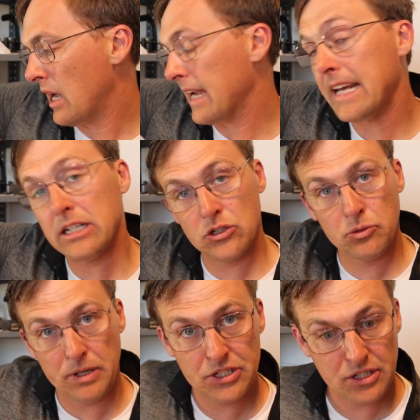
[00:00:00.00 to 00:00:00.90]
I get it
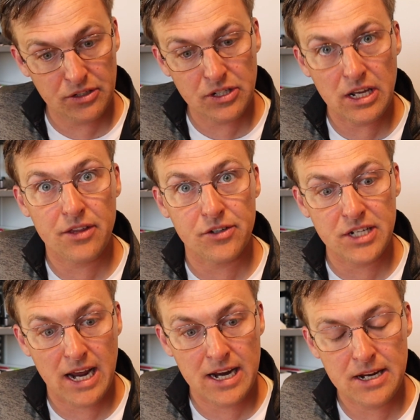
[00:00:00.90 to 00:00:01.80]
switched to the other
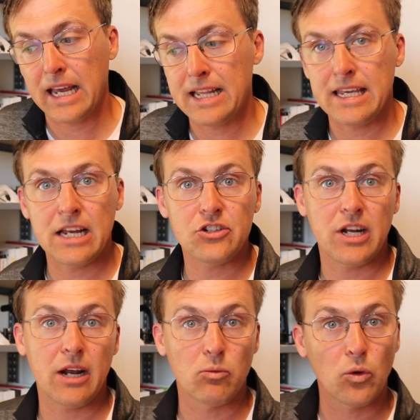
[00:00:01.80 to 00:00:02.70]
tank, and the engine
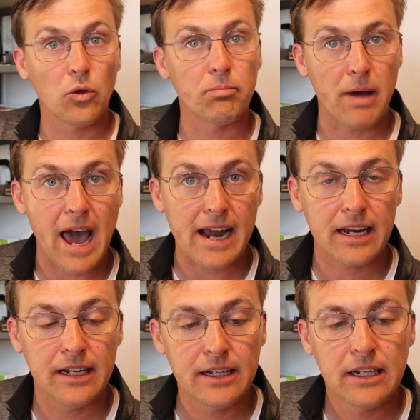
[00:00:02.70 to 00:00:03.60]
had rolled
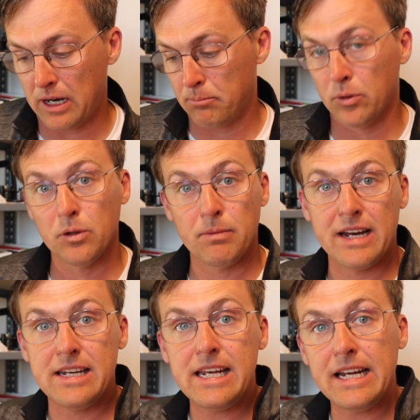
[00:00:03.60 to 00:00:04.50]
back. When I pulled my
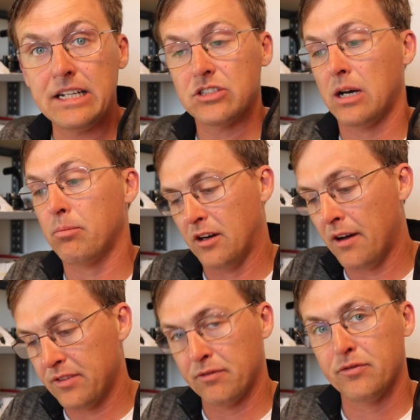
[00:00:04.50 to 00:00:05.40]
knees up
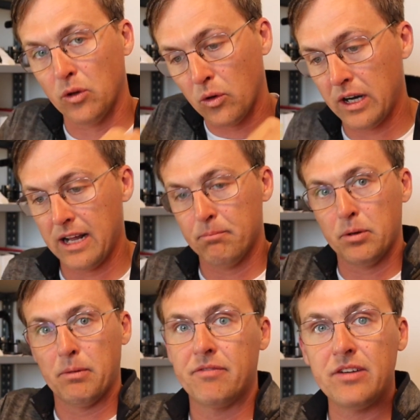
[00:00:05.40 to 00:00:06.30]
off the floor and I had
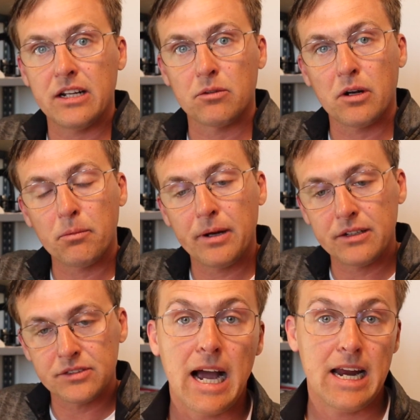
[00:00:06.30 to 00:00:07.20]
put my feet on the rudder
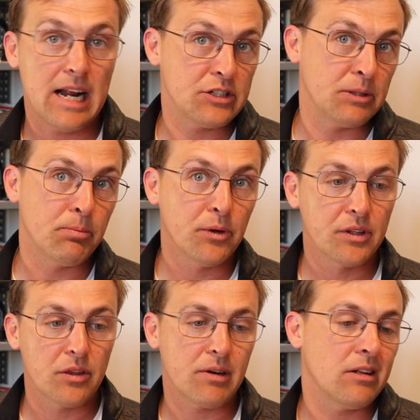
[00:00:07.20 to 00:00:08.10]
pedals, I had actually pulled
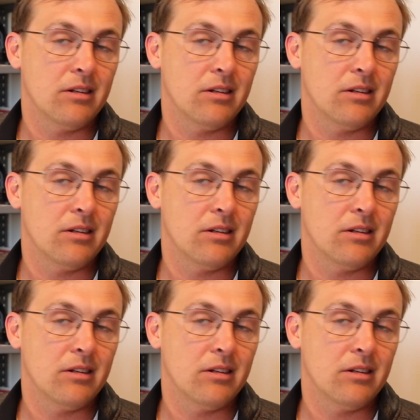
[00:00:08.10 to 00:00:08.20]
the throttle